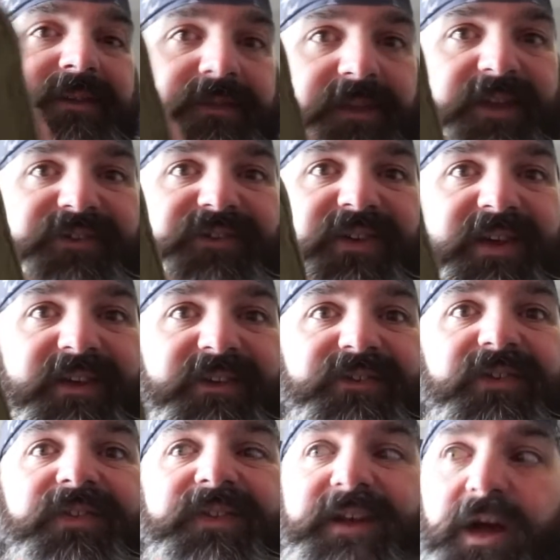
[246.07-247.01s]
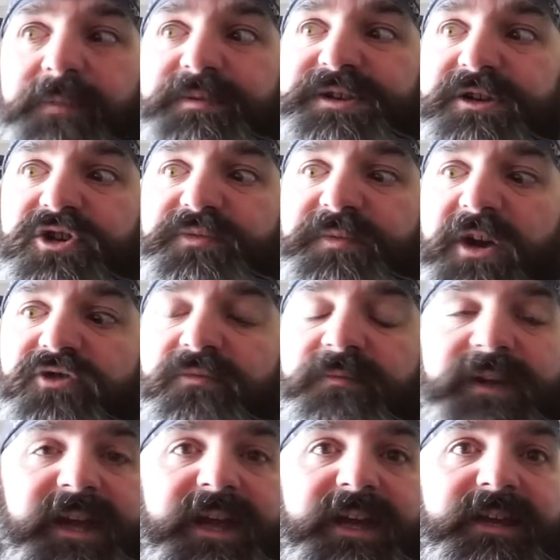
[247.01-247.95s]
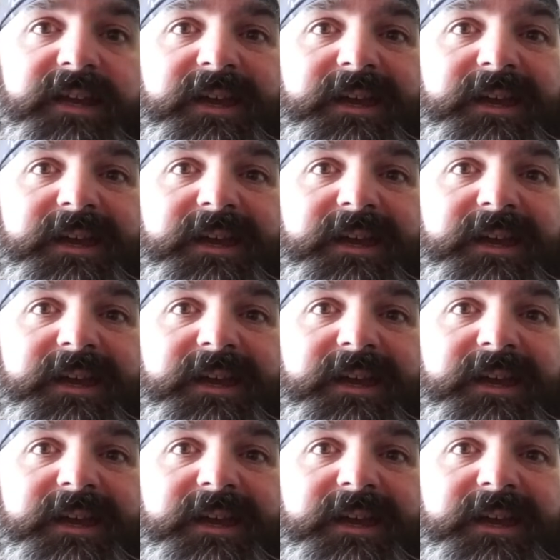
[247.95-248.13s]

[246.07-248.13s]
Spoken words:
This is the upstairs bedroom kit.